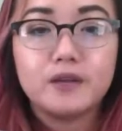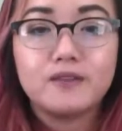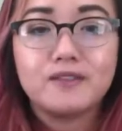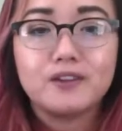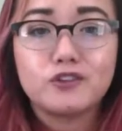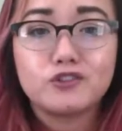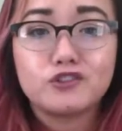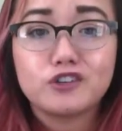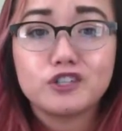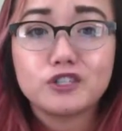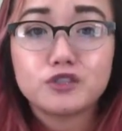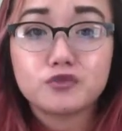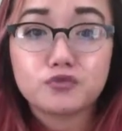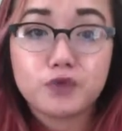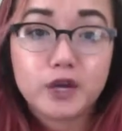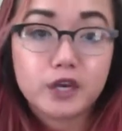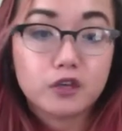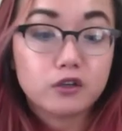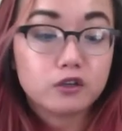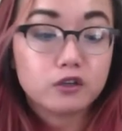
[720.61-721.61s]
they're just
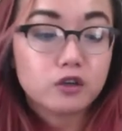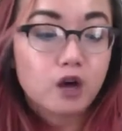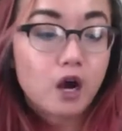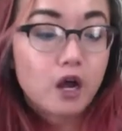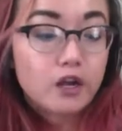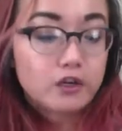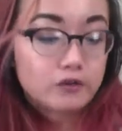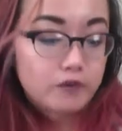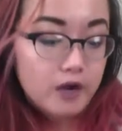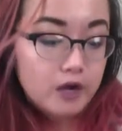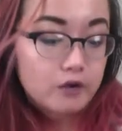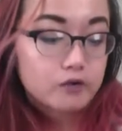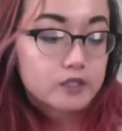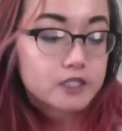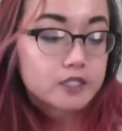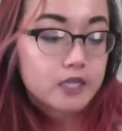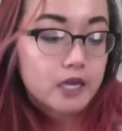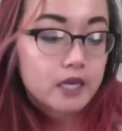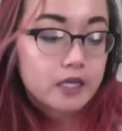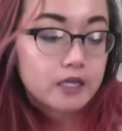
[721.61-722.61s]
regular cotton
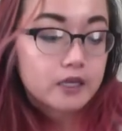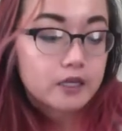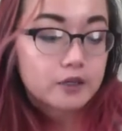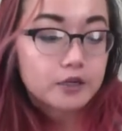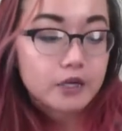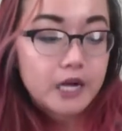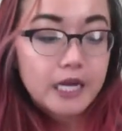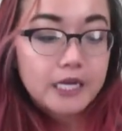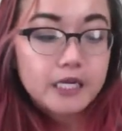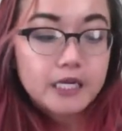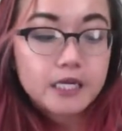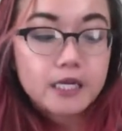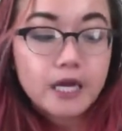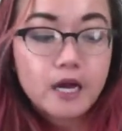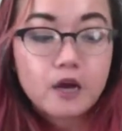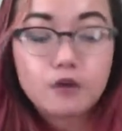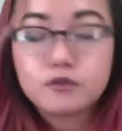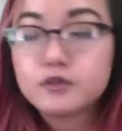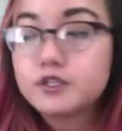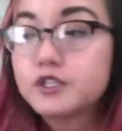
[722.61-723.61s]
rounds, and they're 80
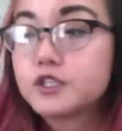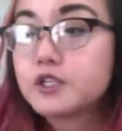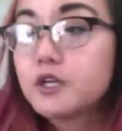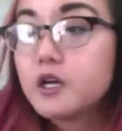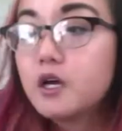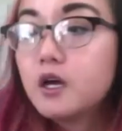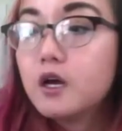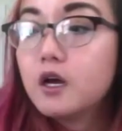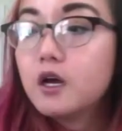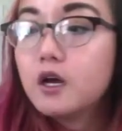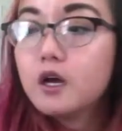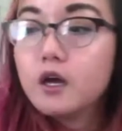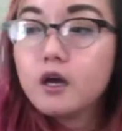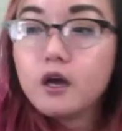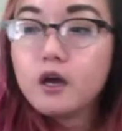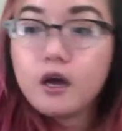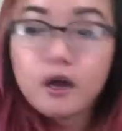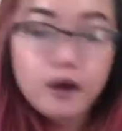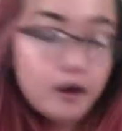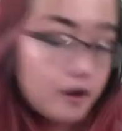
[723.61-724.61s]
count,
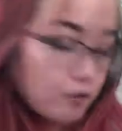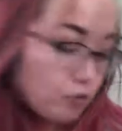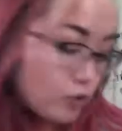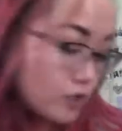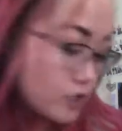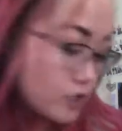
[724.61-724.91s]
which